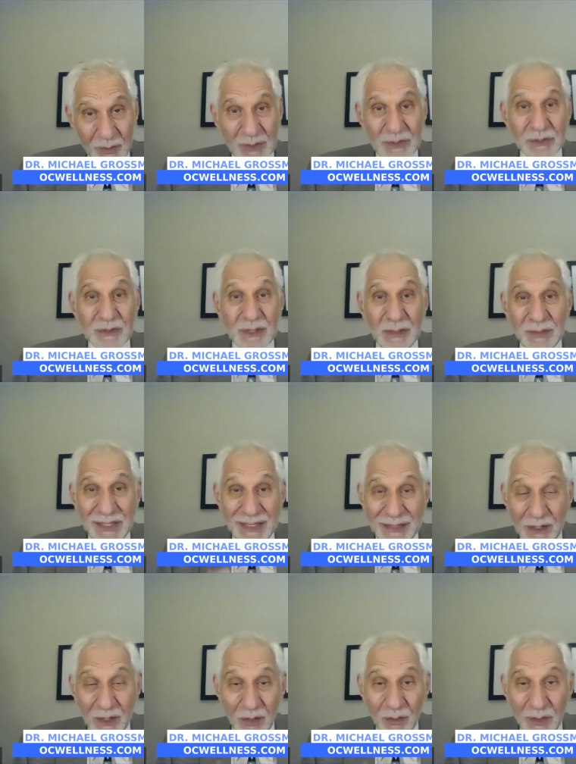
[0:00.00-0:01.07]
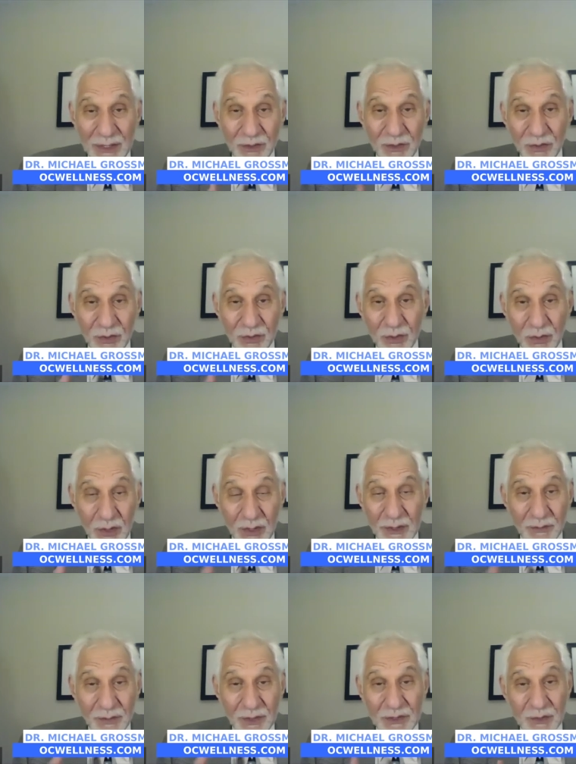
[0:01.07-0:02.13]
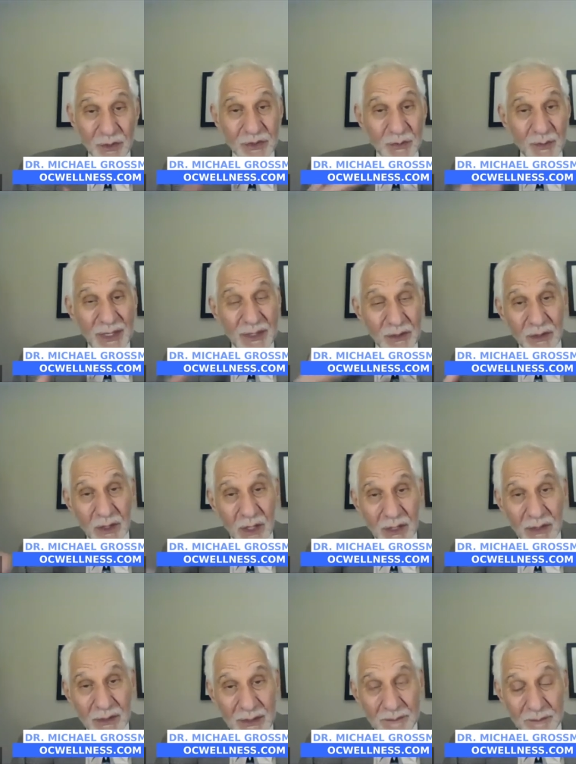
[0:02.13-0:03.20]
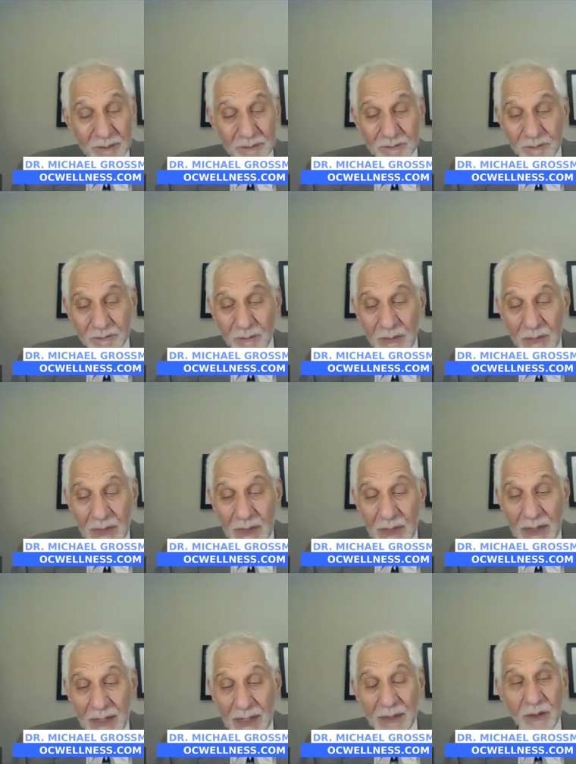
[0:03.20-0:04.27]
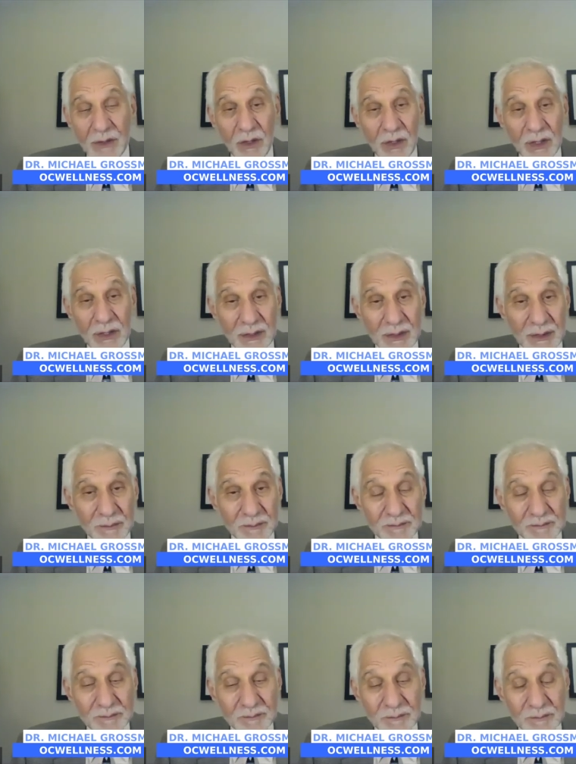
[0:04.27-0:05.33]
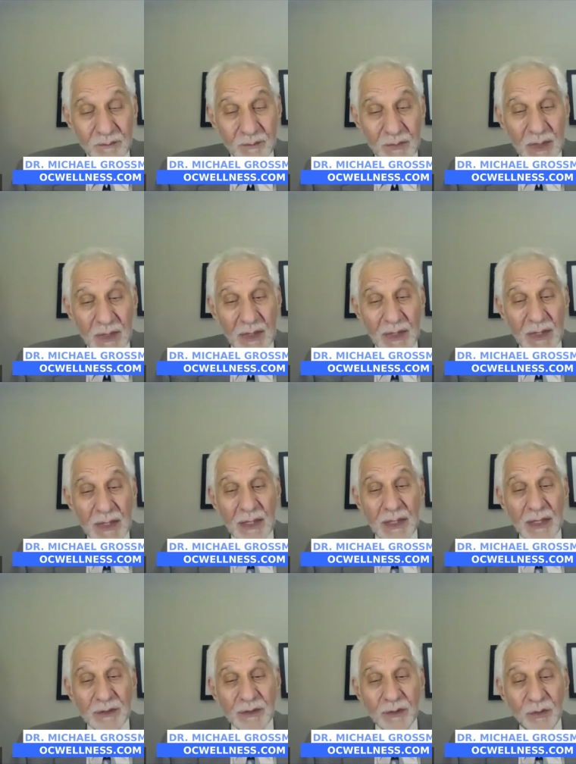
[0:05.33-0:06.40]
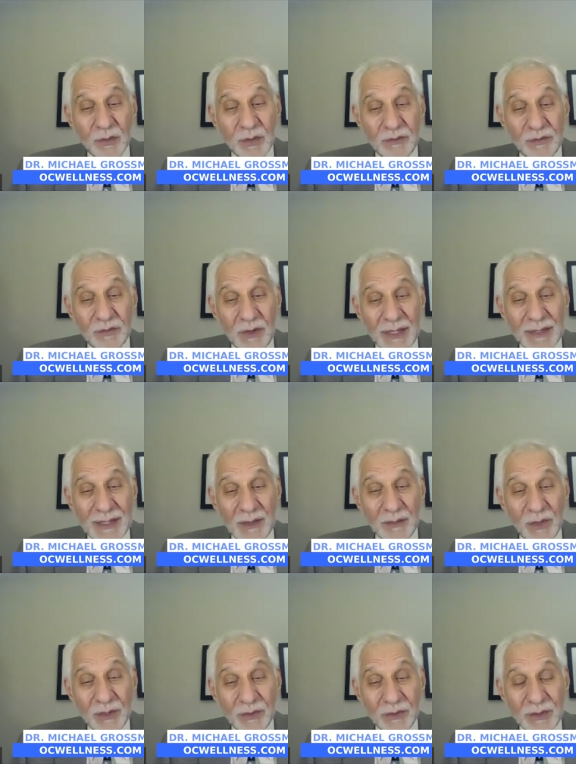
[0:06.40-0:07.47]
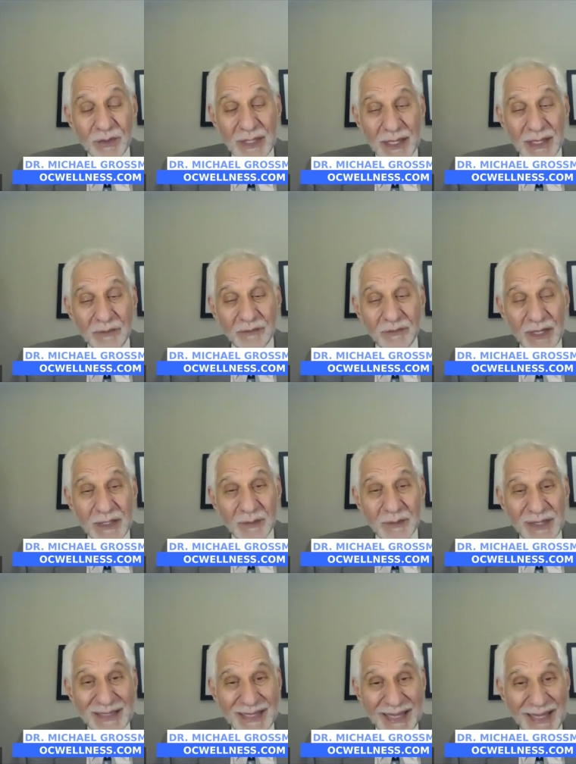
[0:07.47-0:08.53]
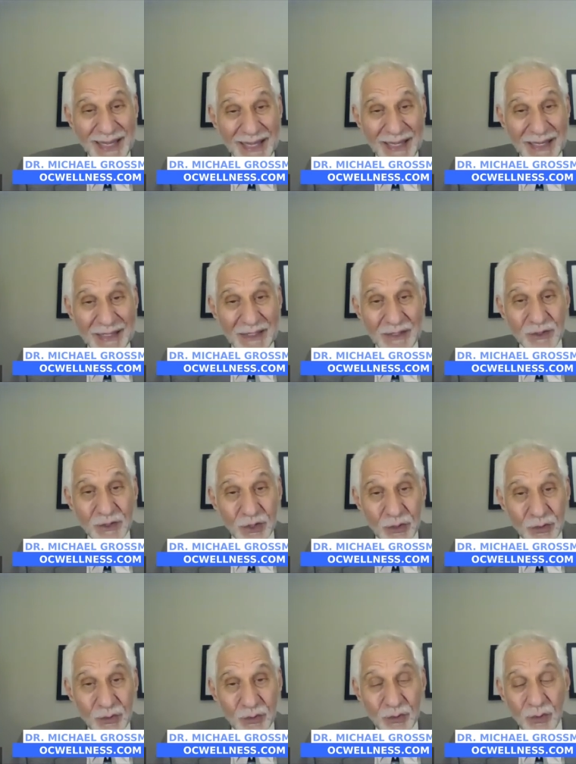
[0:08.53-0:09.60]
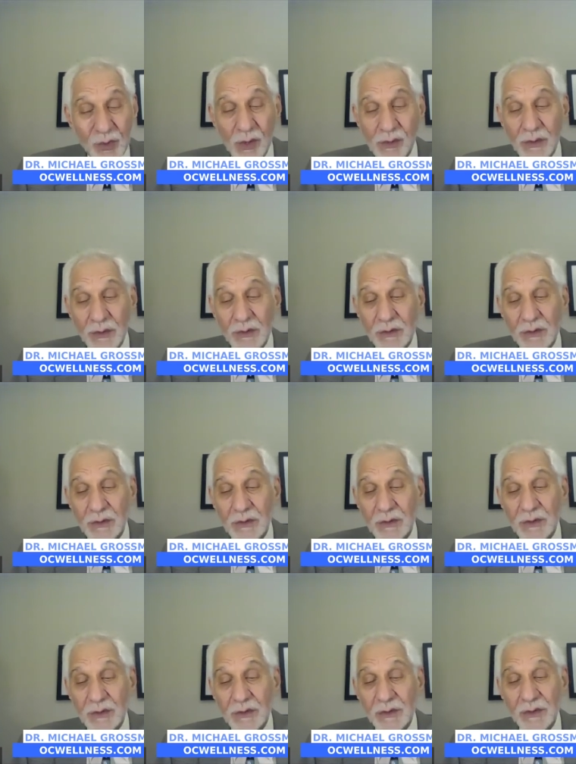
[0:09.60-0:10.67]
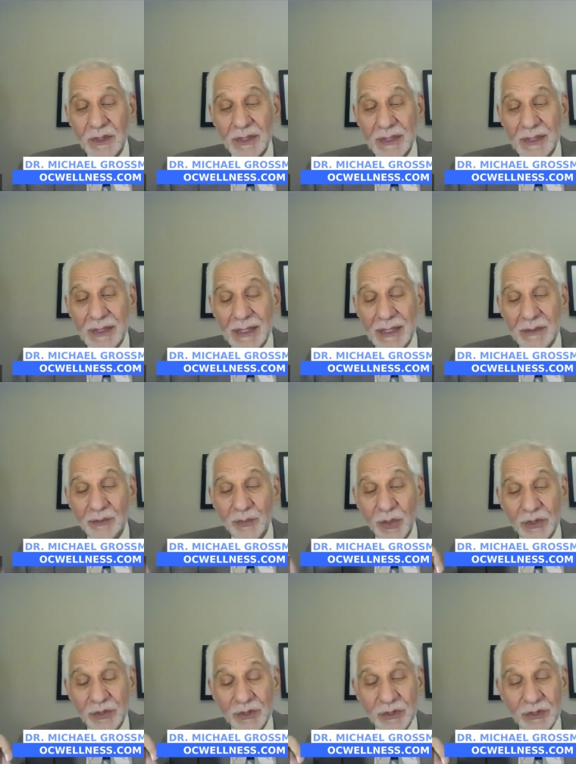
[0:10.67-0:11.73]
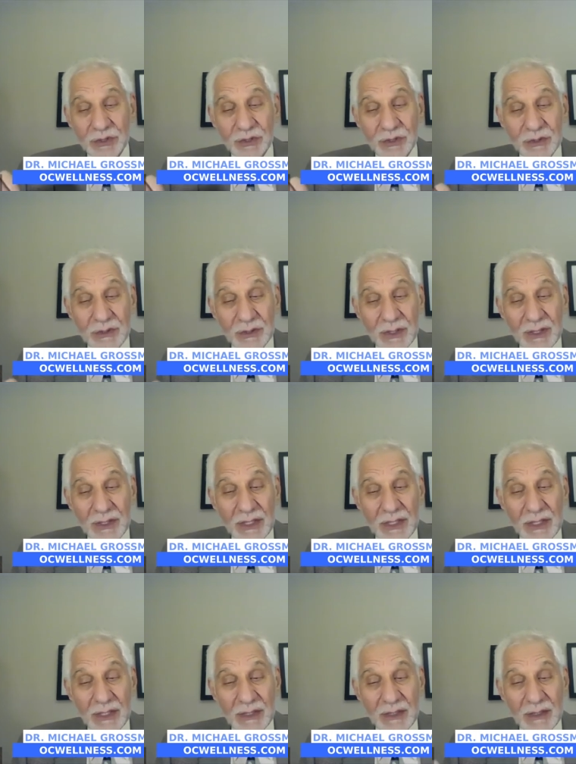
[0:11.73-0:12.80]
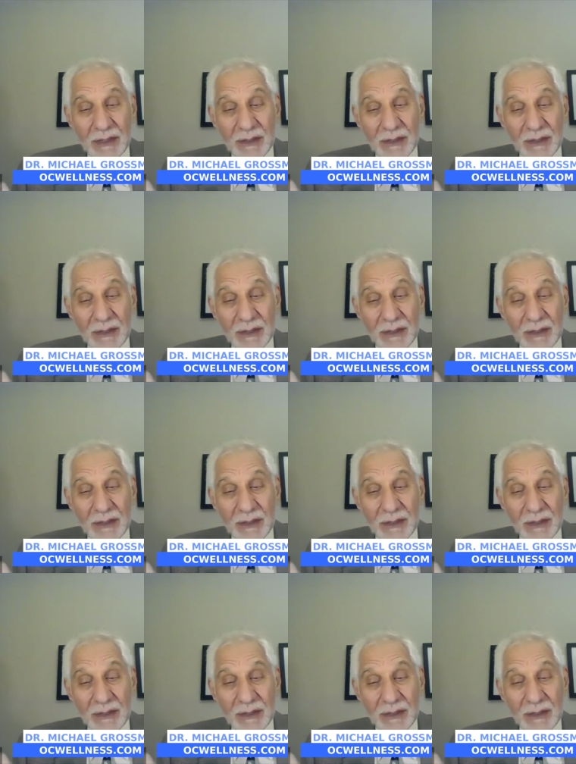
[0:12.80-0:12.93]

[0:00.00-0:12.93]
some can go into your arteries, which may clog them and harden them. So we find that when you take vitamin K2, it pushes the